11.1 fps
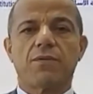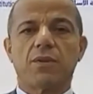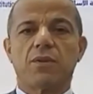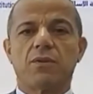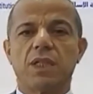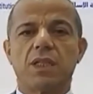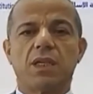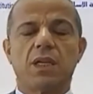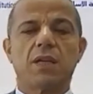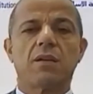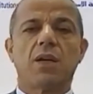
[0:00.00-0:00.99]
this
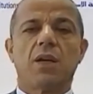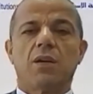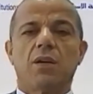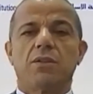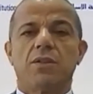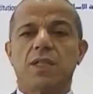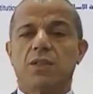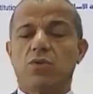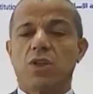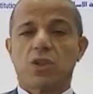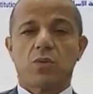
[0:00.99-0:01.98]
year, the
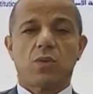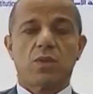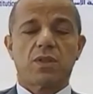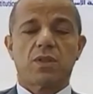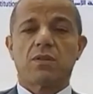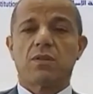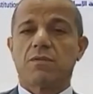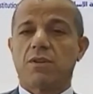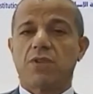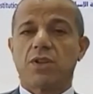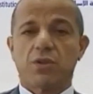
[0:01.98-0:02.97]
situation was
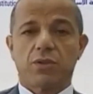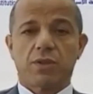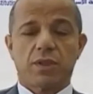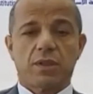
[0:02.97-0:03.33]
very good.